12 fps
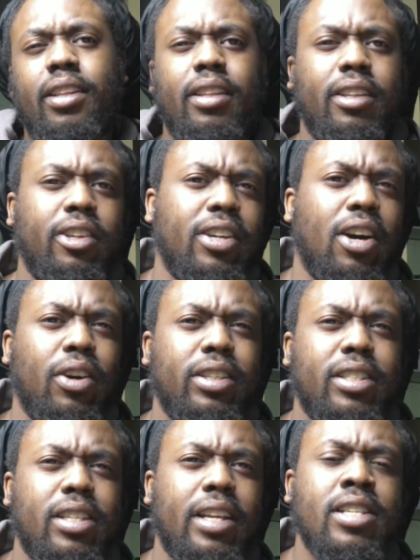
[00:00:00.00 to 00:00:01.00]
You know,
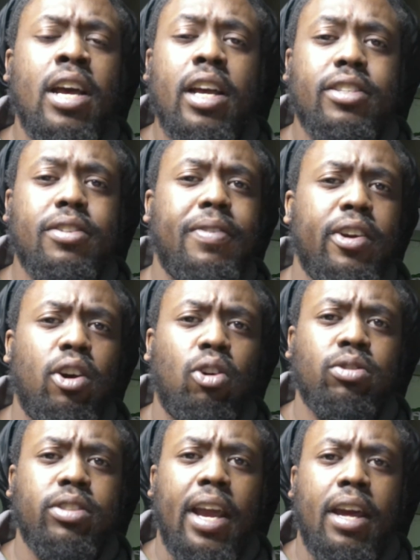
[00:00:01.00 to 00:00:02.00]
it's a very
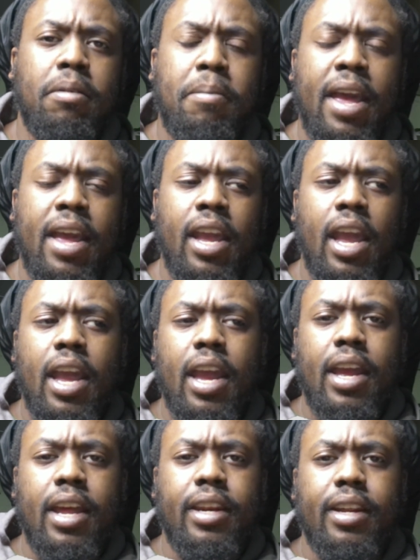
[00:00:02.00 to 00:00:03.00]
old anime,
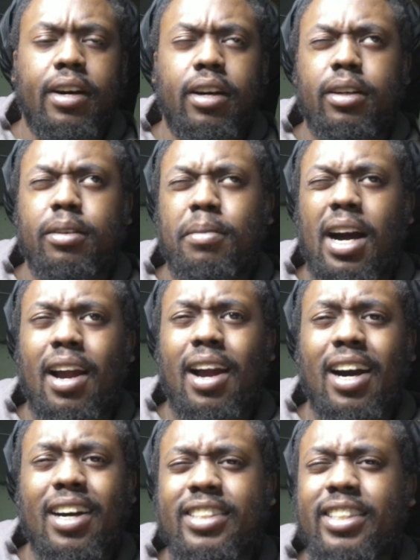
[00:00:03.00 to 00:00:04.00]
and I
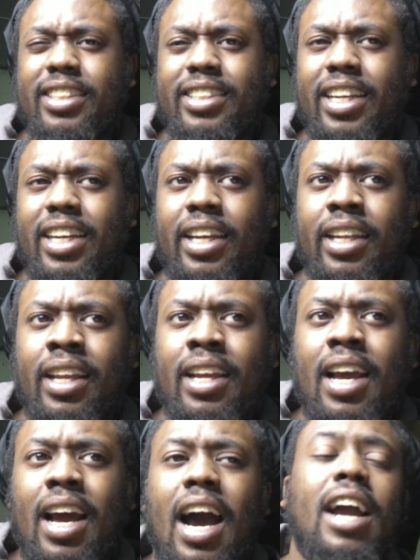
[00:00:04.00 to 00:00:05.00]
honestly
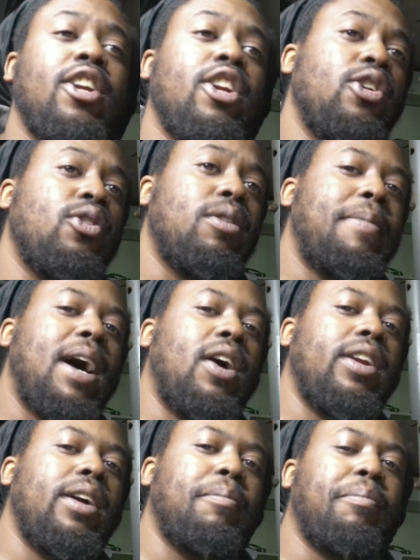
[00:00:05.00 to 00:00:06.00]
I knew about
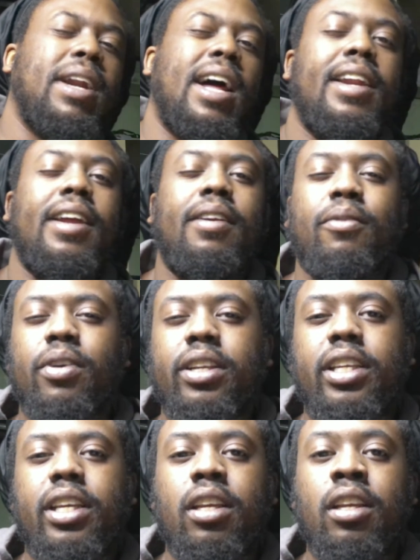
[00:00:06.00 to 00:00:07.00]
it, but I didn't
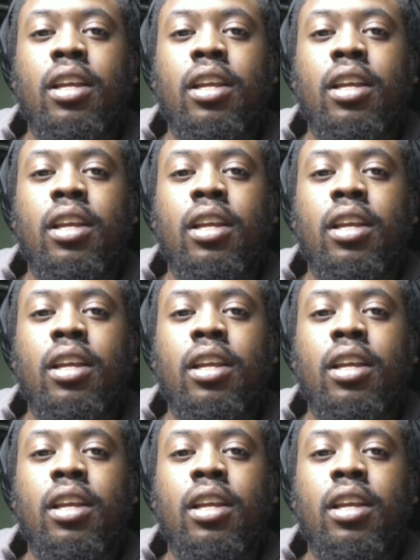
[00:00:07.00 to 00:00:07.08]
really